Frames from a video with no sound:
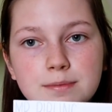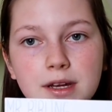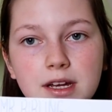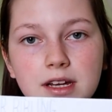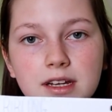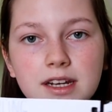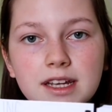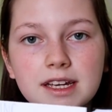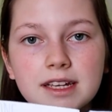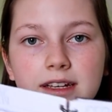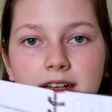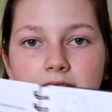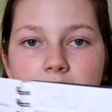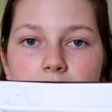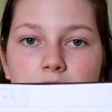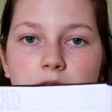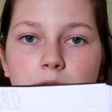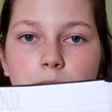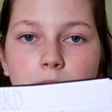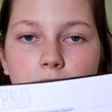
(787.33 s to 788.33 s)
Burling,
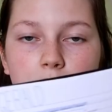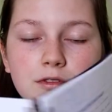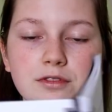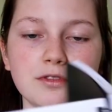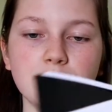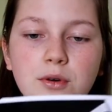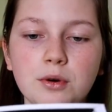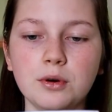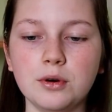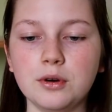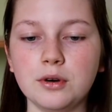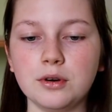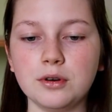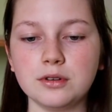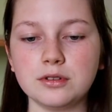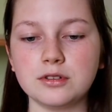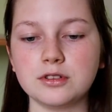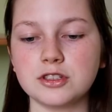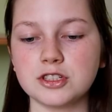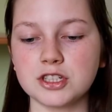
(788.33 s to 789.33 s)
one
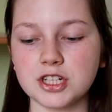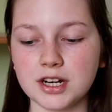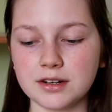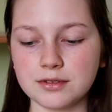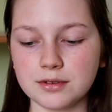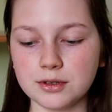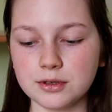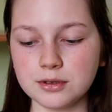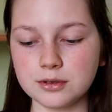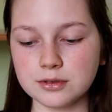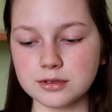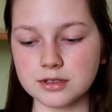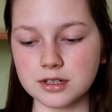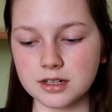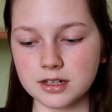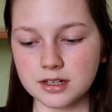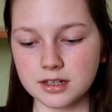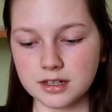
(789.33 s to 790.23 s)
for Gerald.